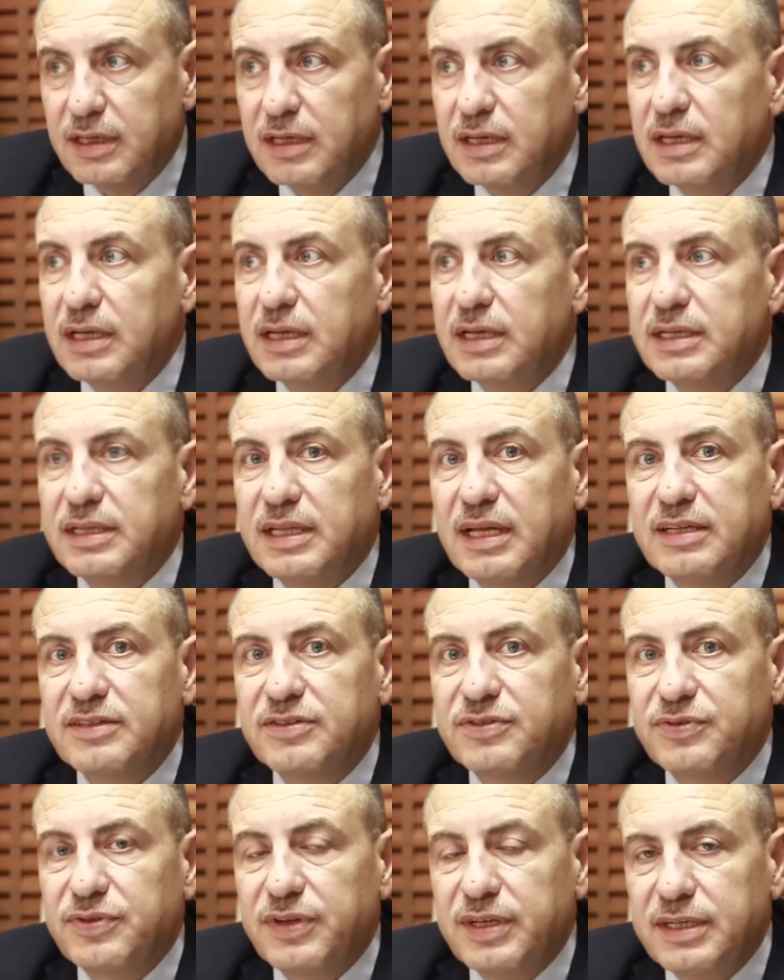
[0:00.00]
It
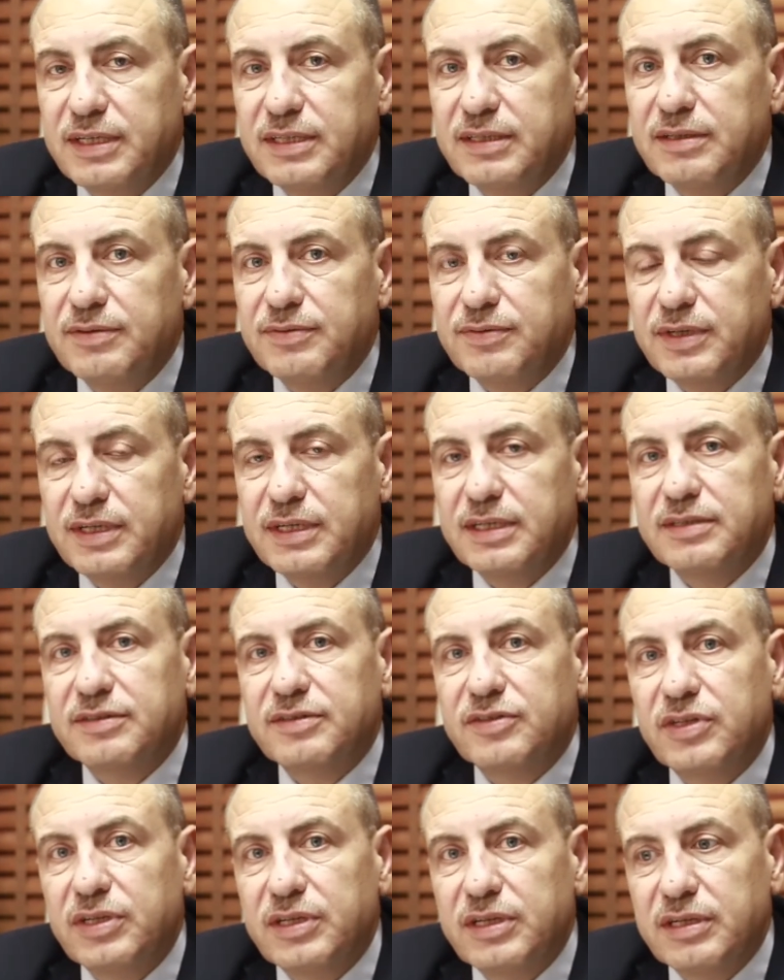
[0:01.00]
has very, very
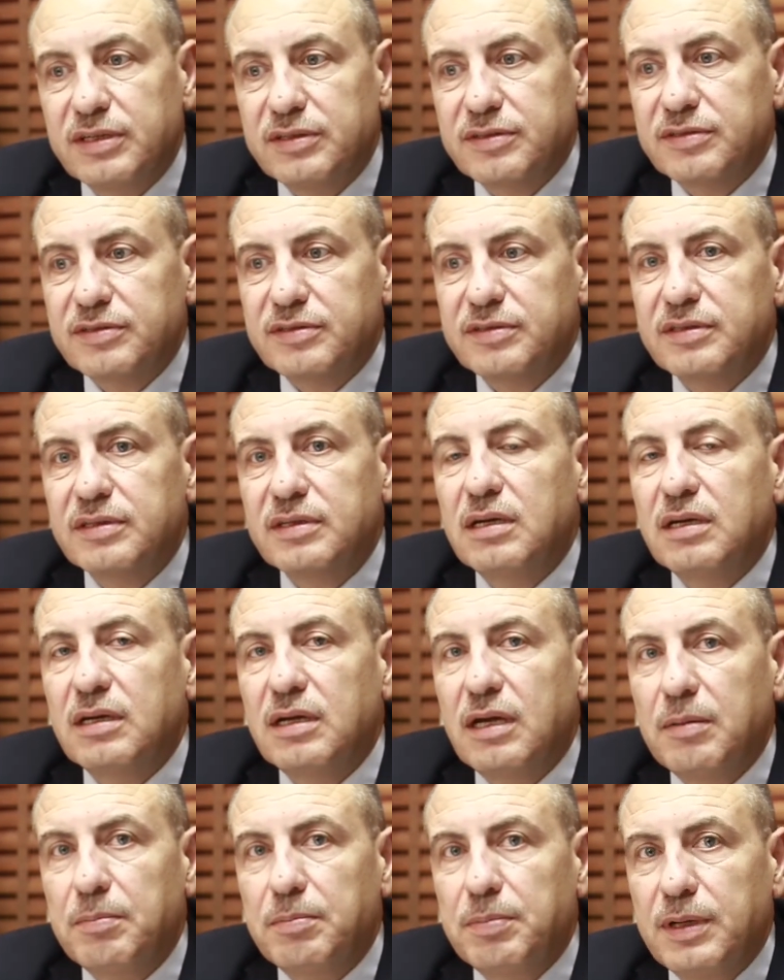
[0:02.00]
serious
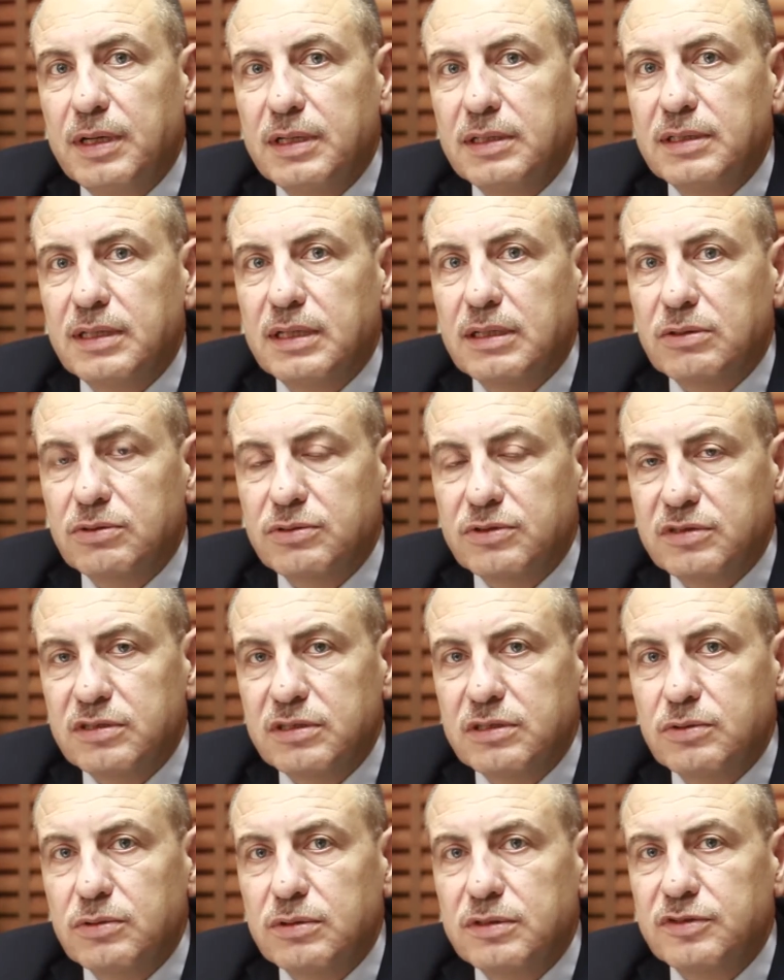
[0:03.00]
impact and
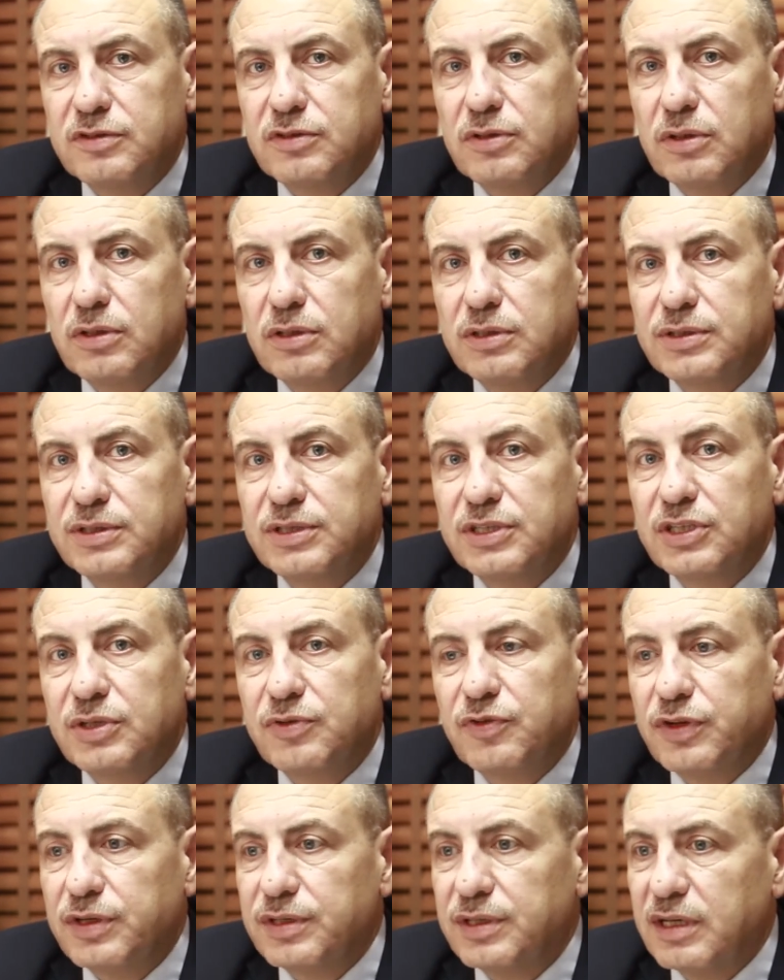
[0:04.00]
consequence on the
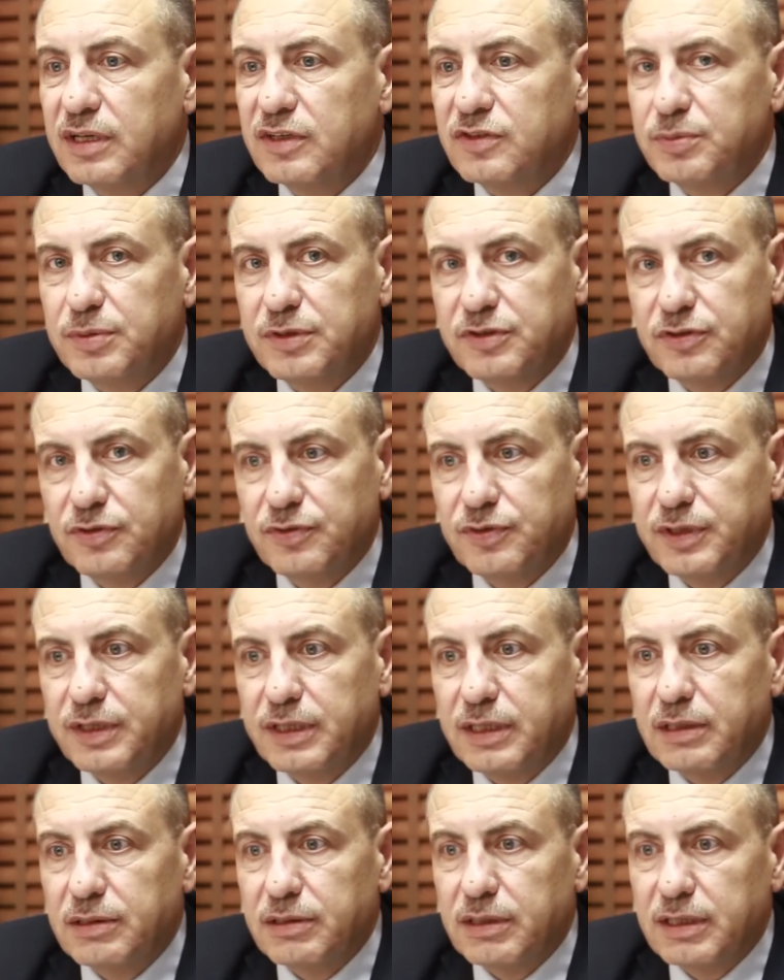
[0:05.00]
different aspects of daily
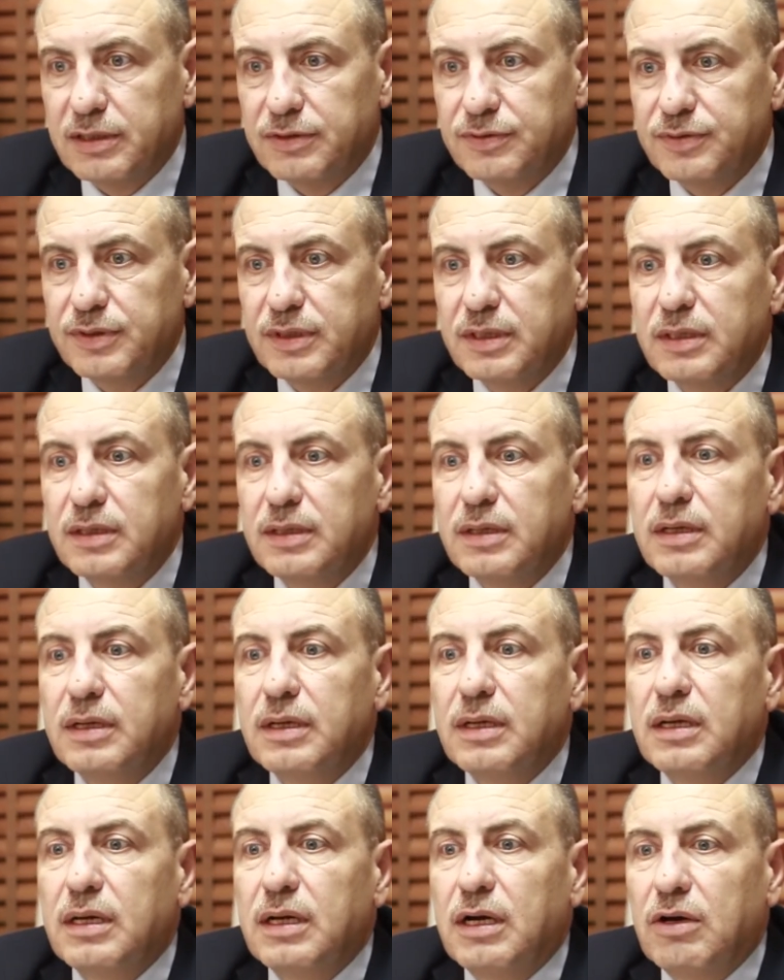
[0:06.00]
life
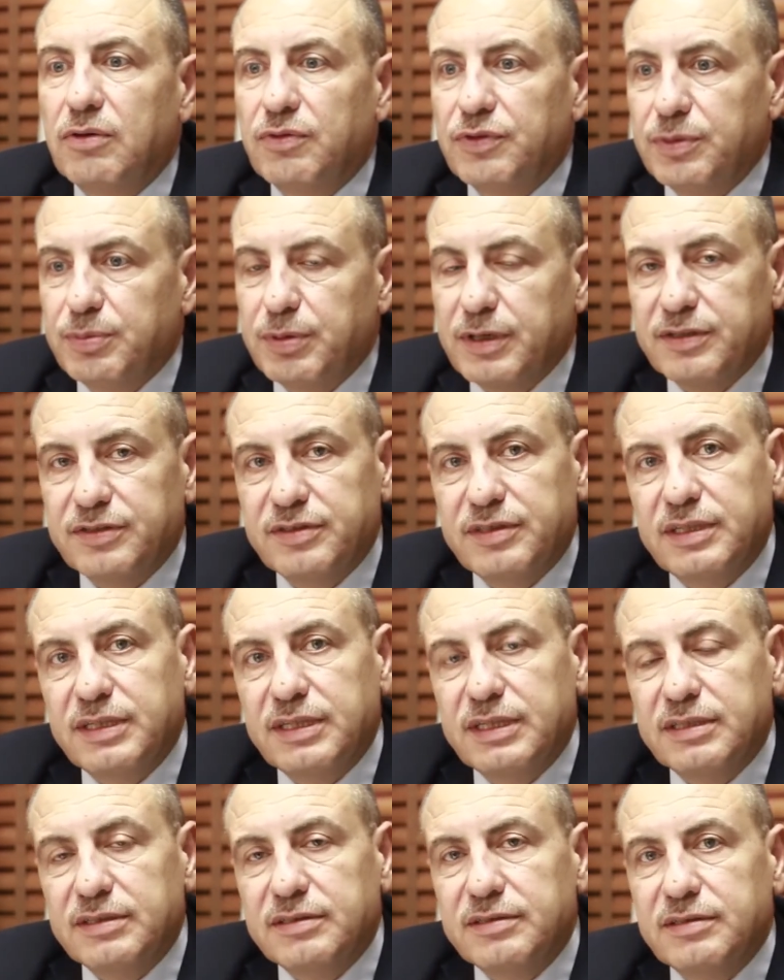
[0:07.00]
of the
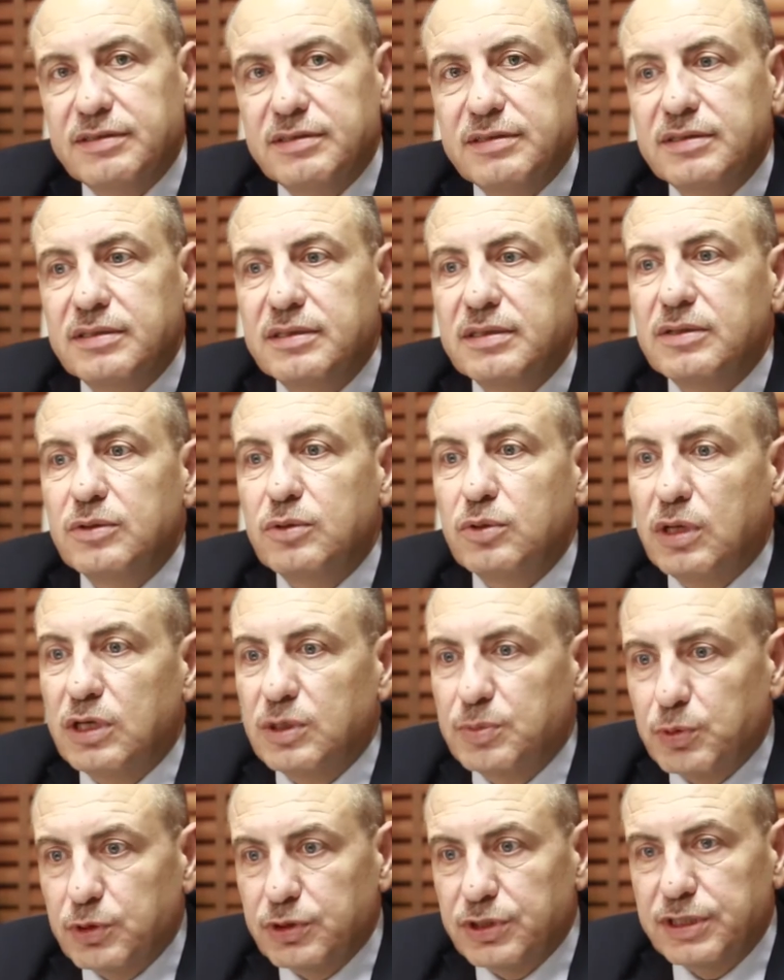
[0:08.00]
Palestinians who are
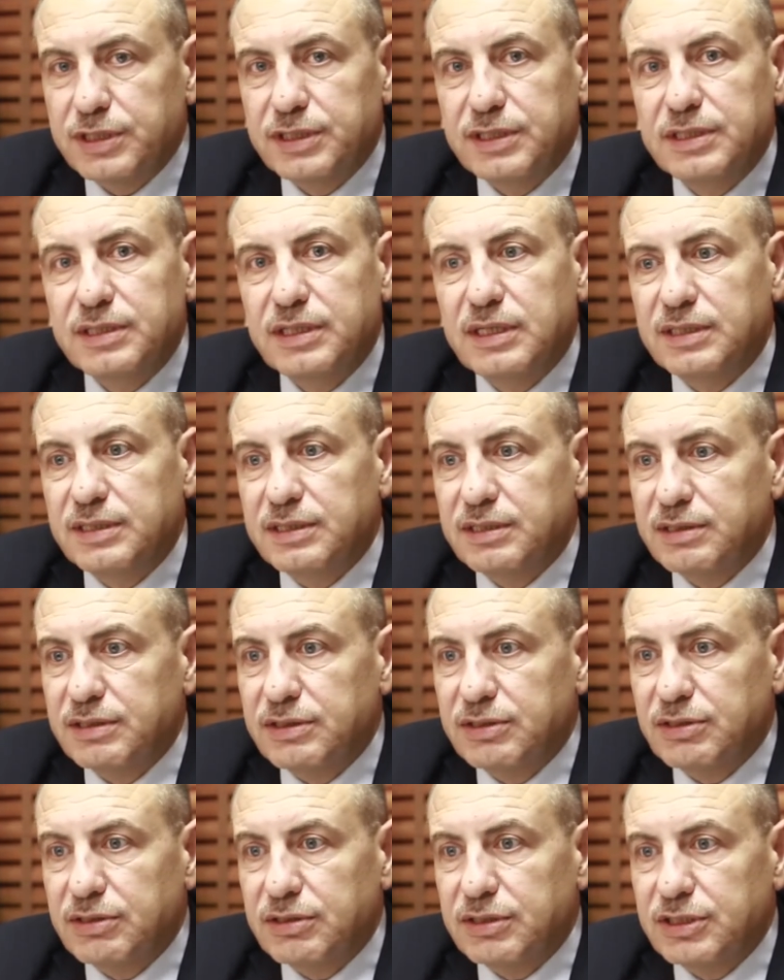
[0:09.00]
protected under
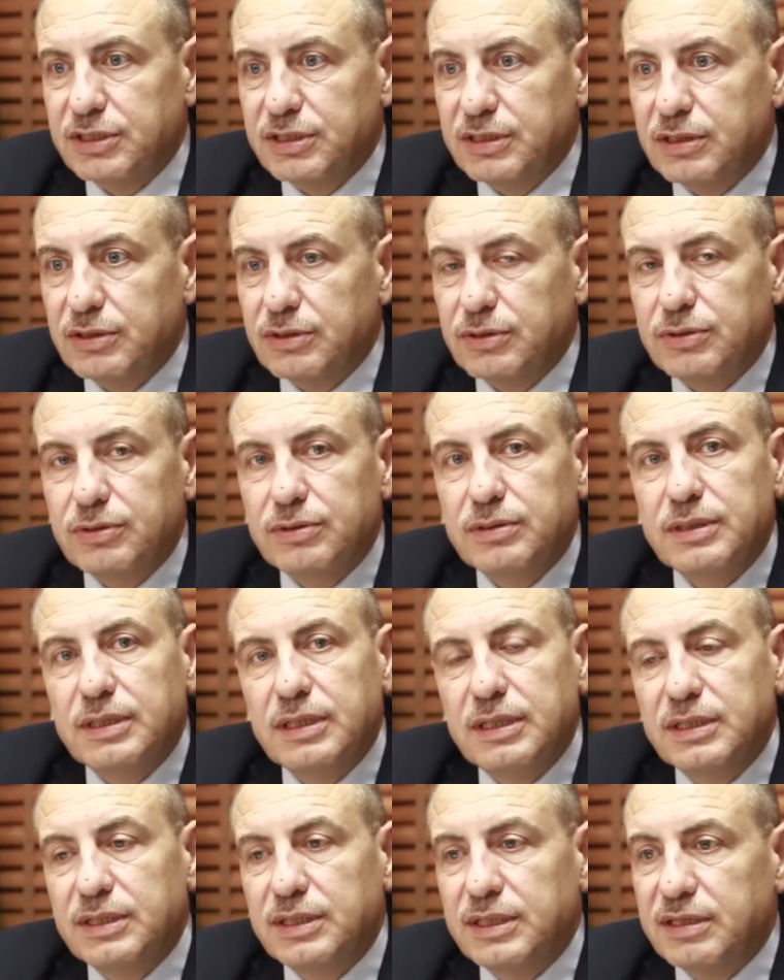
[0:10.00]
international law
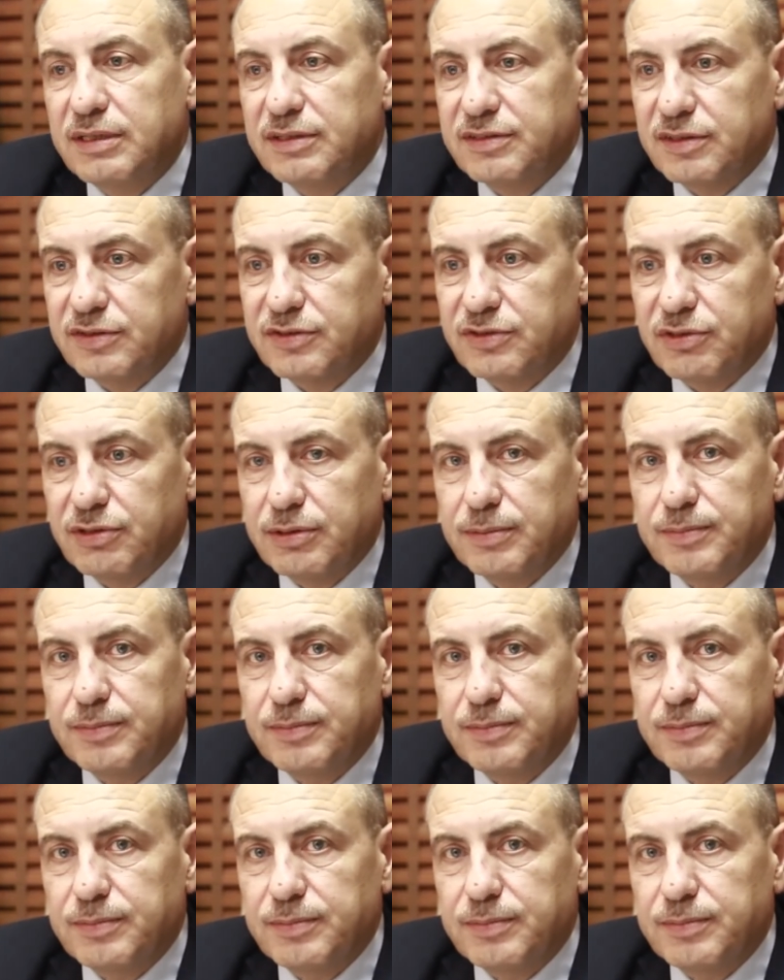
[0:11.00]
in the Gaza Strip.